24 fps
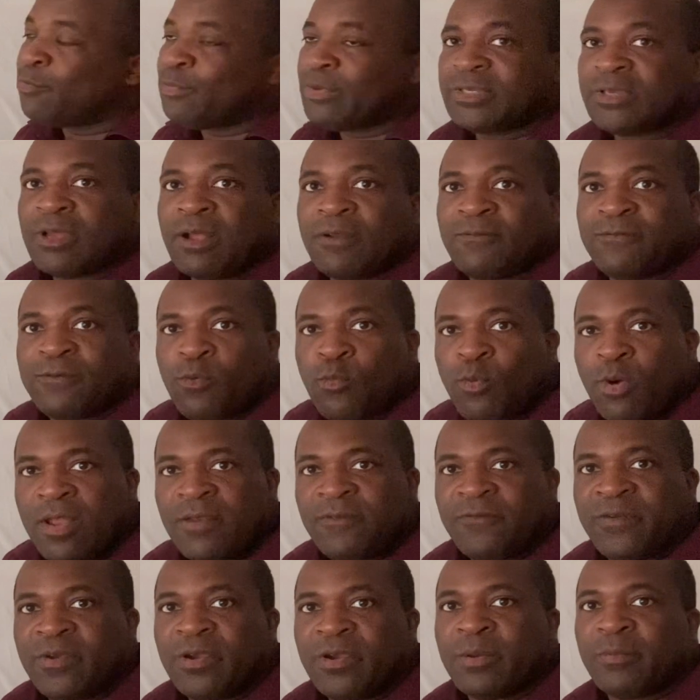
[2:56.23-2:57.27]
we solve for one
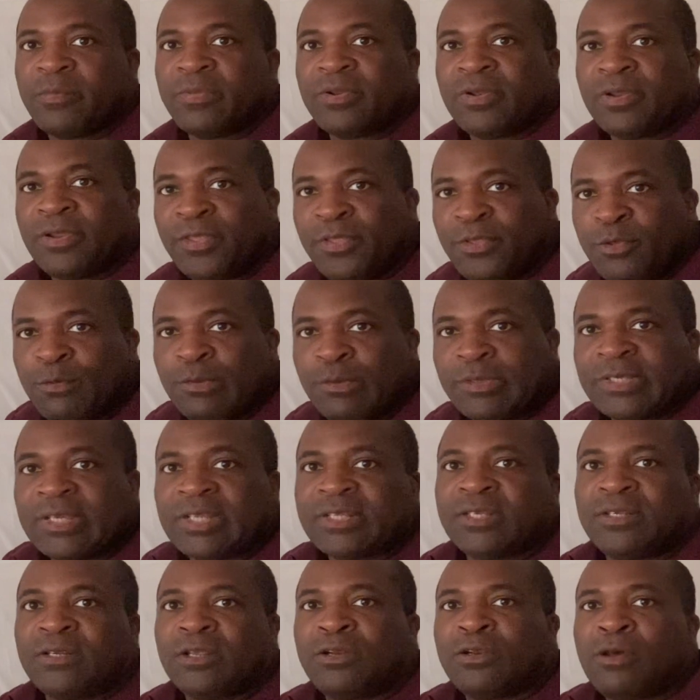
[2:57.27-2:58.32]
variable, use that
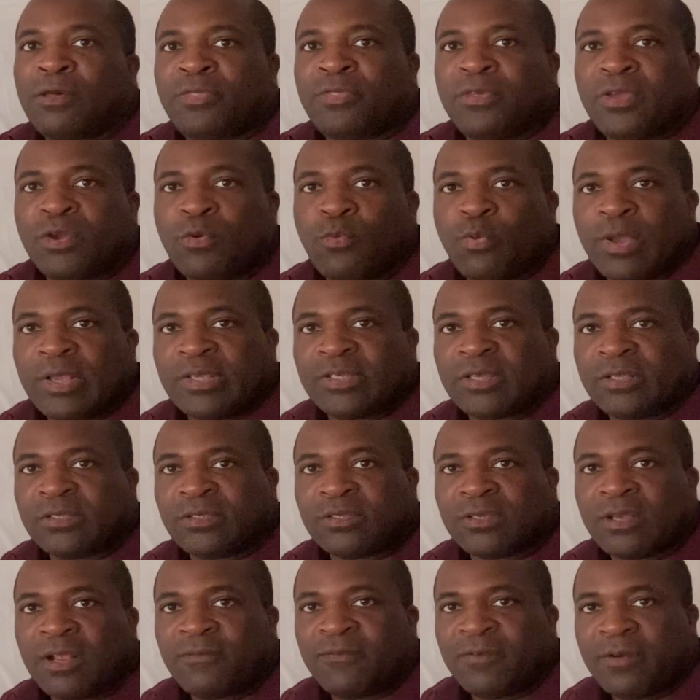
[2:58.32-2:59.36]
in another equation,
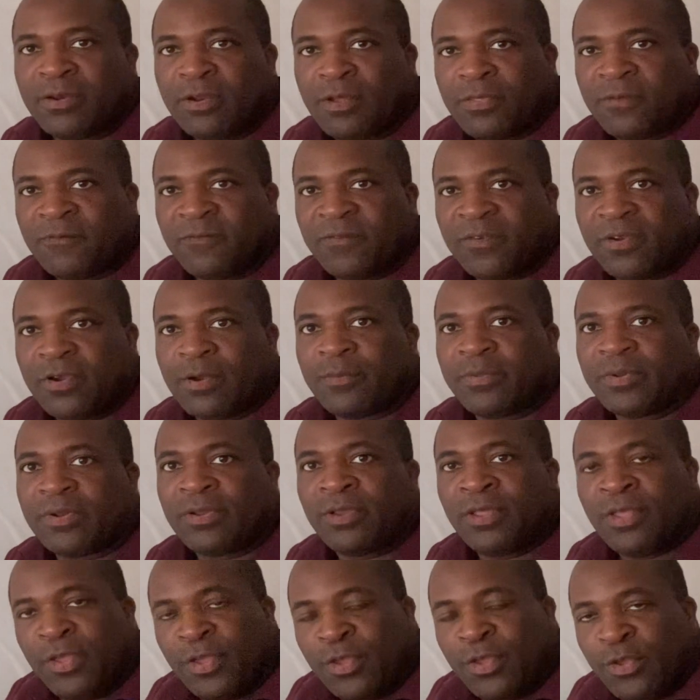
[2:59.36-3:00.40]
solve for another variable,
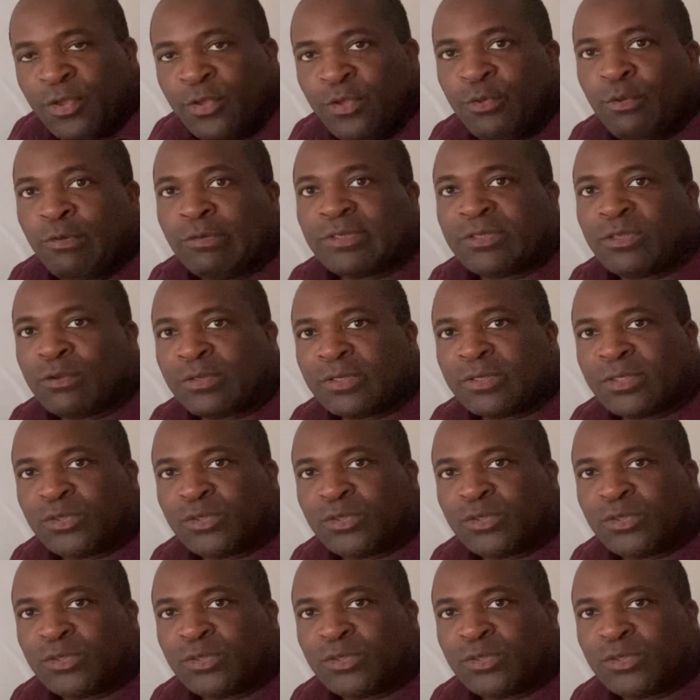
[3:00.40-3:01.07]
use those